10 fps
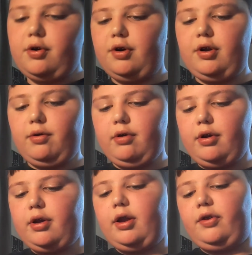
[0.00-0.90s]
or
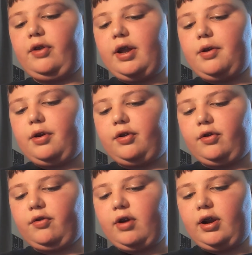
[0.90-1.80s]
instead you could
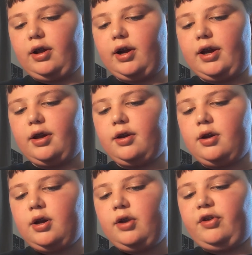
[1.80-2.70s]
just try to like
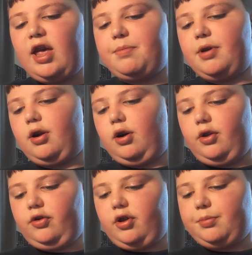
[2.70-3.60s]
tape it
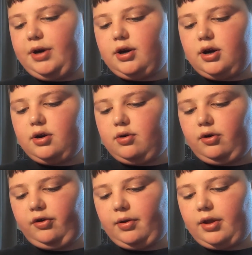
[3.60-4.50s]
onto the bar or
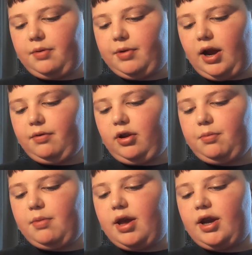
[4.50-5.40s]
something. But I want
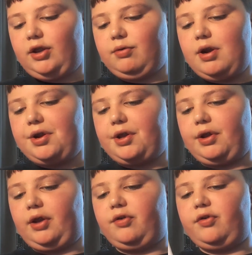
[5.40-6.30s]
to make it to where I can
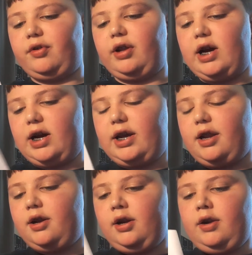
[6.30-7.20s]
like
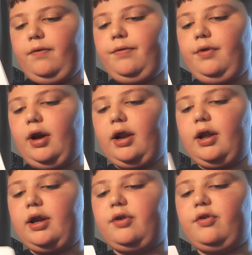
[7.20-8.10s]
slide
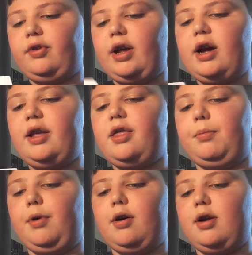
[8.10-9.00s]
the
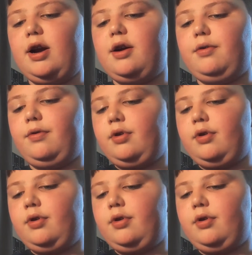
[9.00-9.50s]
bar out